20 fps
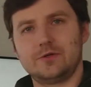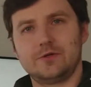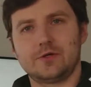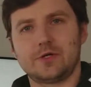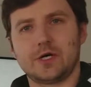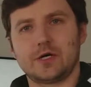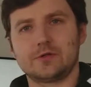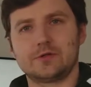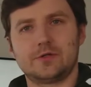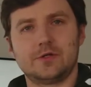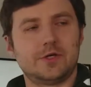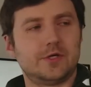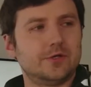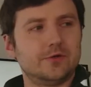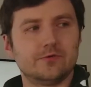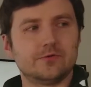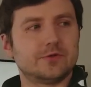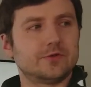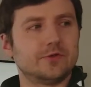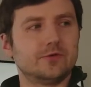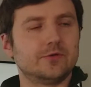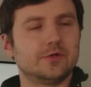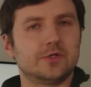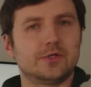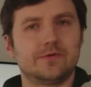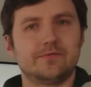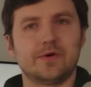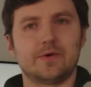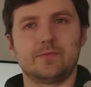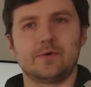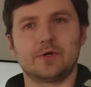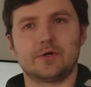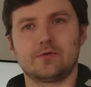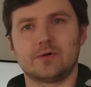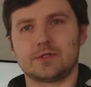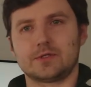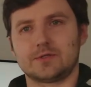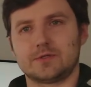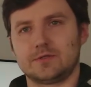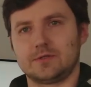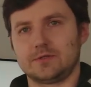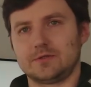You can't reuse UnityWebRequest.